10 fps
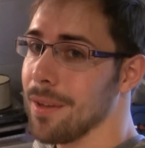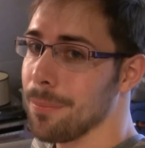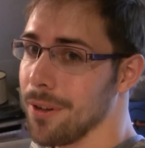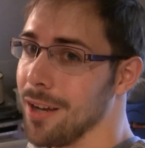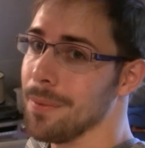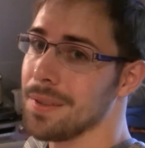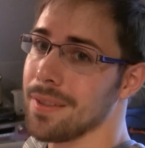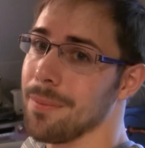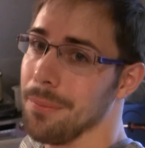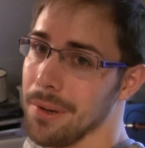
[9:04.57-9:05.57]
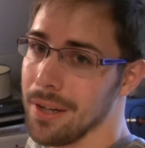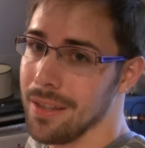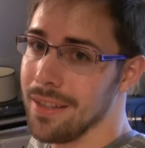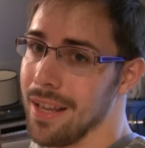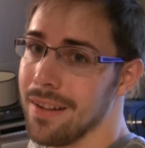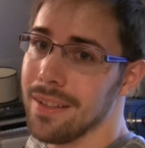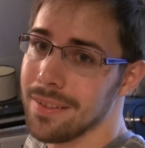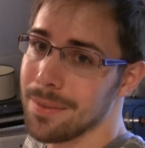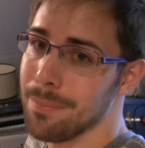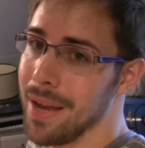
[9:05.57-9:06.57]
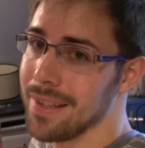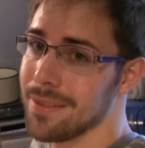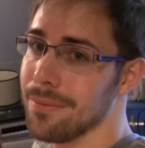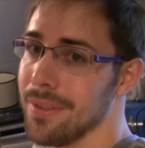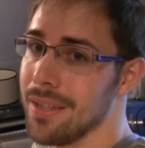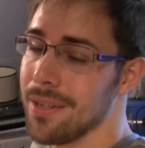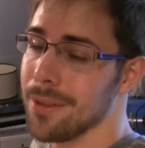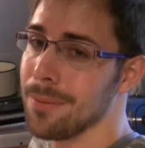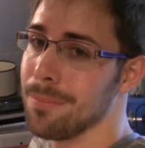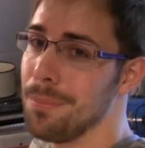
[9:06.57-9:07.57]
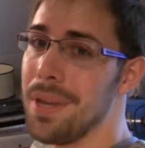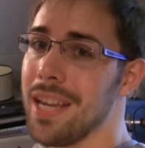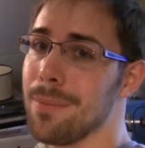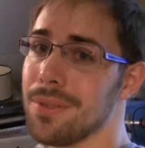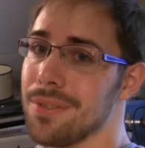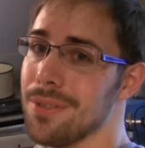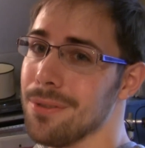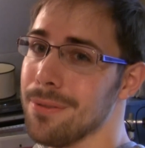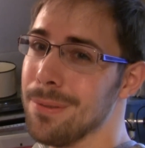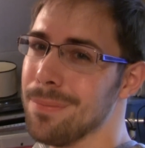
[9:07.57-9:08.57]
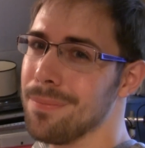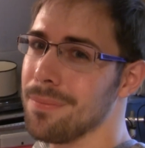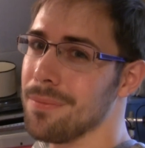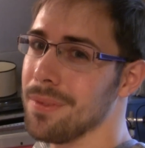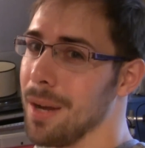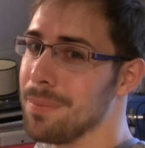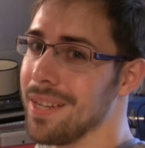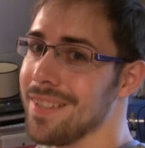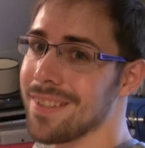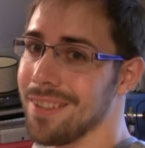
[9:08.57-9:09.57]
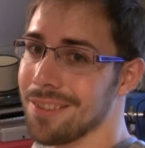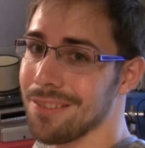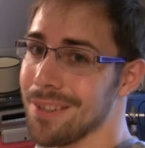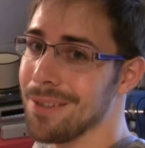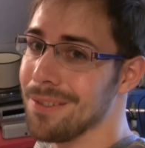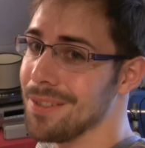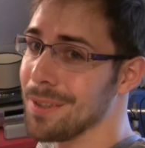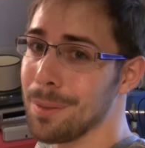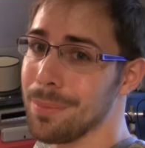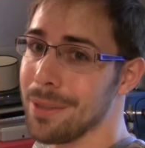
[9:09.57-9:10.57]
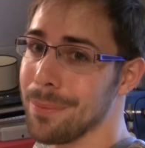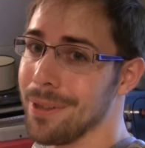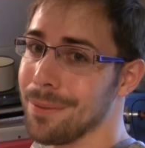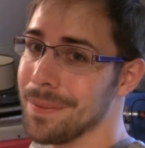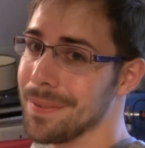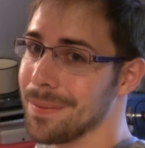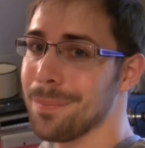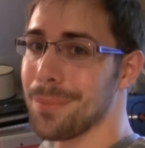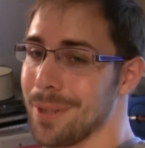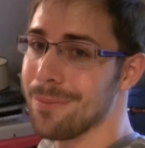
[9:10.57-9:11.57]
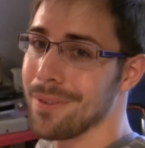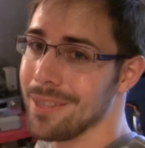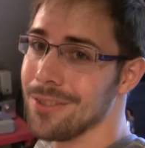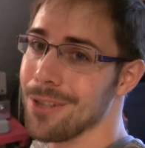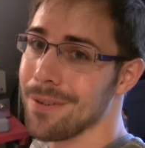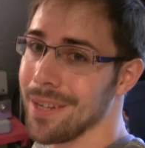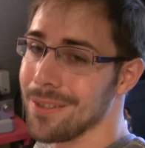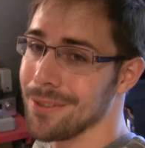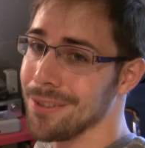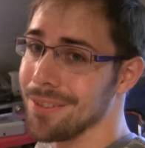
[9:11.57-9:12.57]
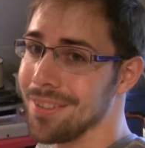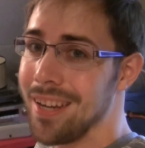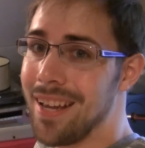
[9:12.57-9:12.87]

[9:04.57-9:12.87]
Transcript: I promise I'm working on editing this massive video. Being able to do updates on the road during pinball was a pretty funny joke I told.